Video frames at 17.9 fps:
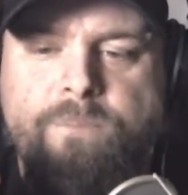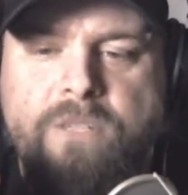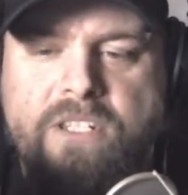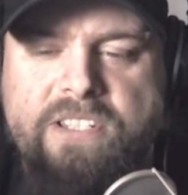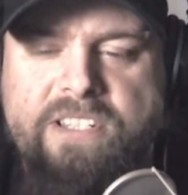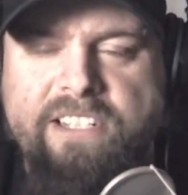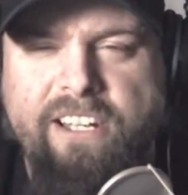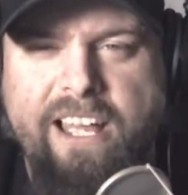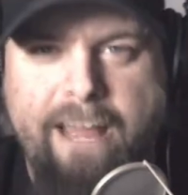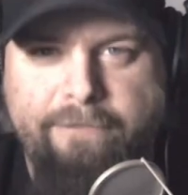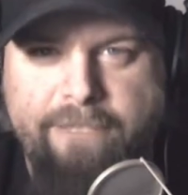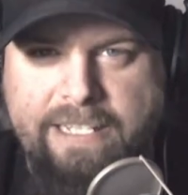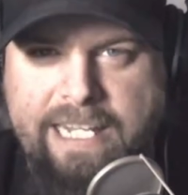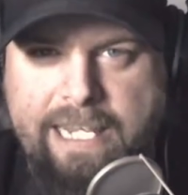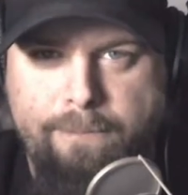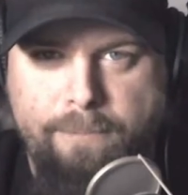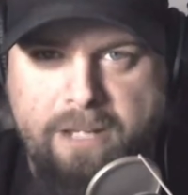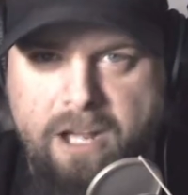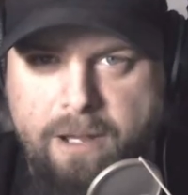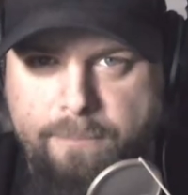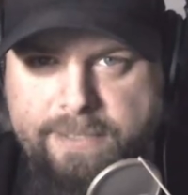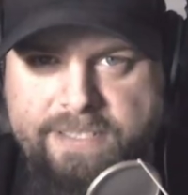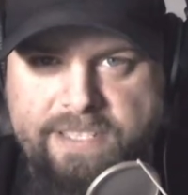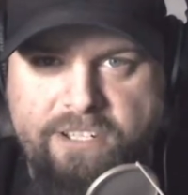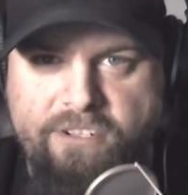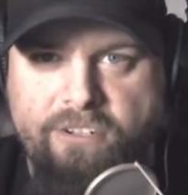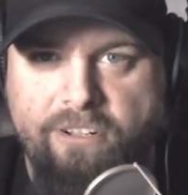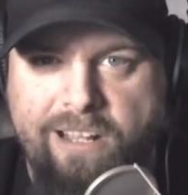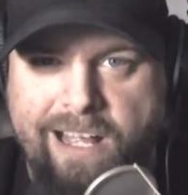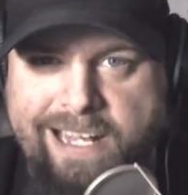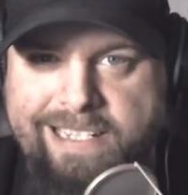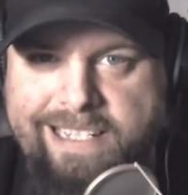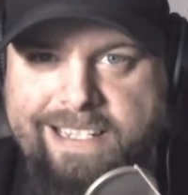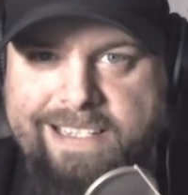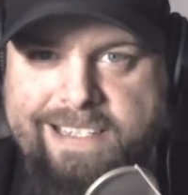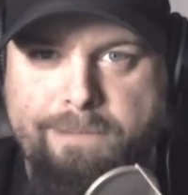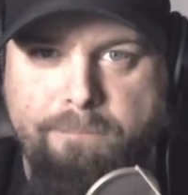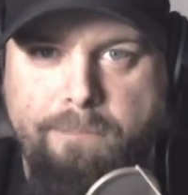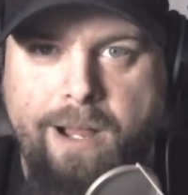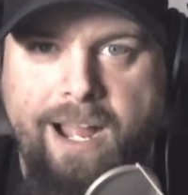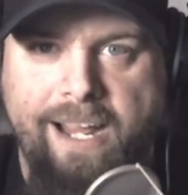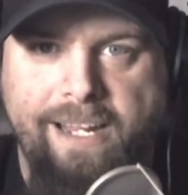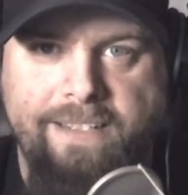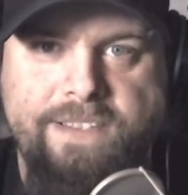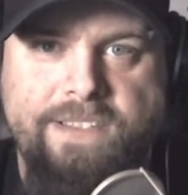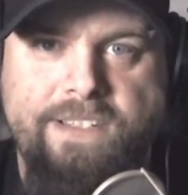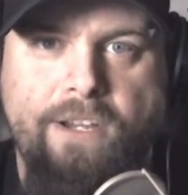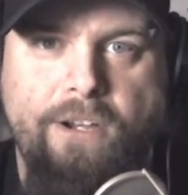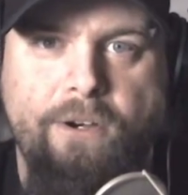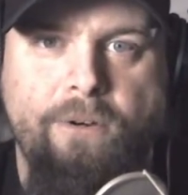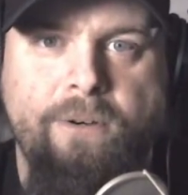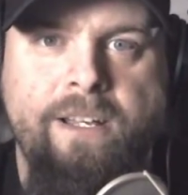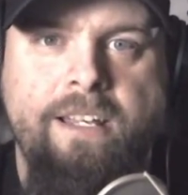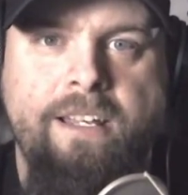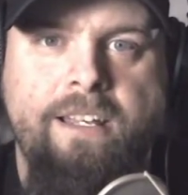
You still have to keep compositional ideas in mind. So